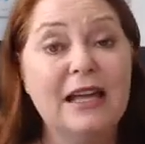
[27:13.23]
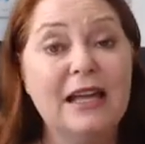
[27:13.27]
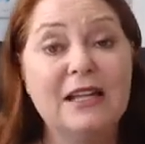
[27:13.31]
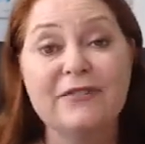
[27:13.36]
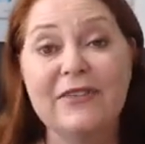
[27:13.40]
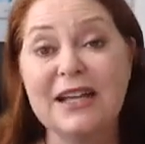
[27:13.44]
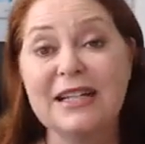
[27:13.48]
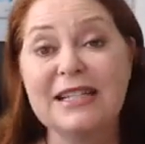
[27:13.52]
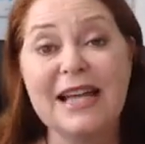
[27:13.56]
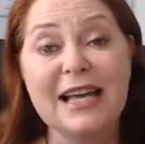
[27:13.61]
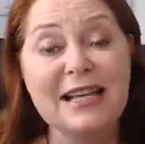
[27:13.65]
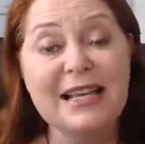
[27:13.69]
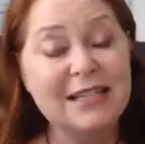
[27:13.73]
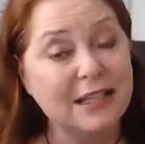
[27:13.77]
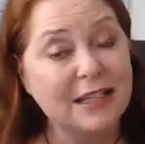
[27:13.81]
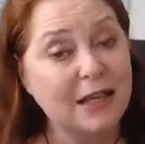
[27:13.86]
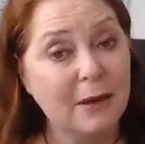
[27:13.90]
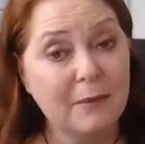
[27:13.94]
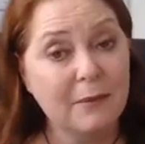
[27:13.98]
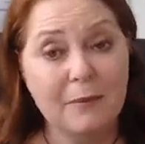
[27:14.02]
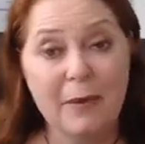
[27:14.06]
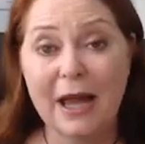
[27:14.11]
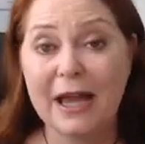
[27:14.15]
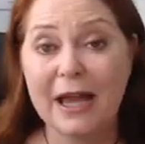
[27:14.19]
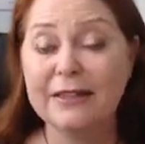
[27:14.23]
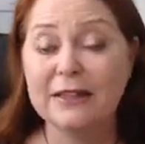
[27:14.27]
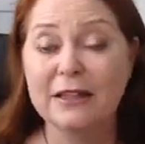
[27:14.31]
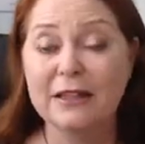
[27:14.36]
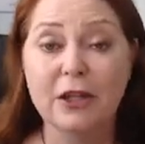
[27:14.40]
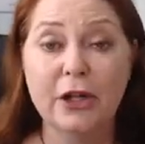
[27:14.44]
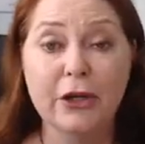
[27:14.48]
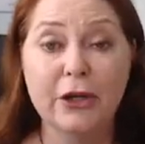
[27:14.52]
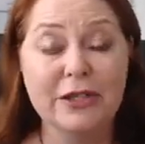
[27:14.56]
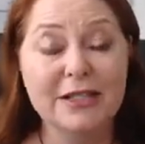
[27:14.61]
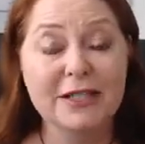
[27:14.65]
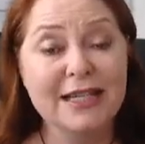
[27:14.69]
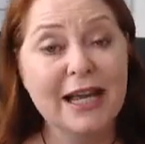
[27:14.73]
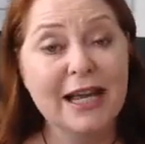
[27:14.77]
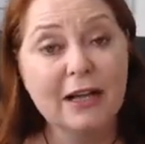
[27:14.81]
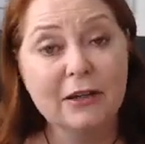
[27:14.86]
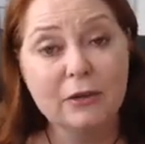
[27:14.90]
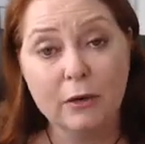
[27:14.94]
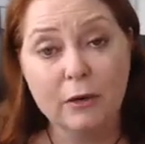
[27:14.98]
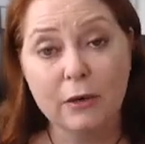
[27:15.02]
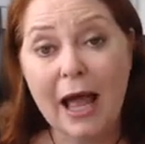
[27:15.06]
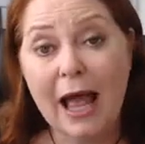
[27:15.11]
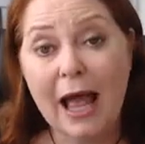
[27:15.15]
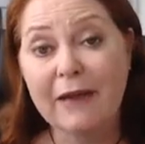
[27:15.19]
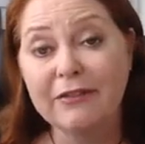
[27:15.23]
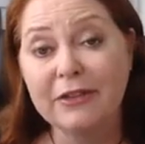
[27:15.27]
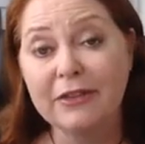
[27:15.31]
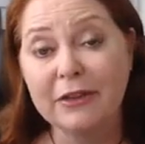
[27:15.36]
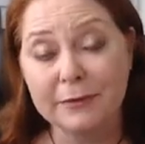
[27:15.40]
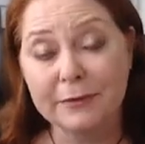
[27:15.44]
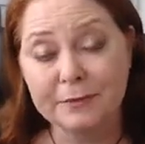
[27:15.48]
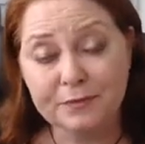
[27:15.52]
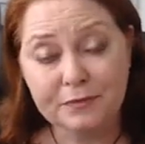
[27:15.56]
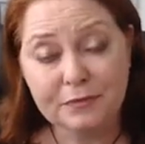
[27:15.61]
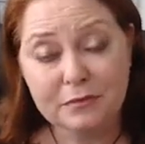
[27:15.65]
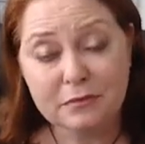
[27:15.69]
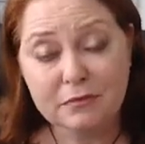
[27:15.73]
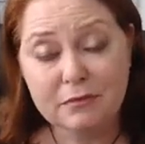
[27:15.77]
Fantastic. I paid the loan down or have them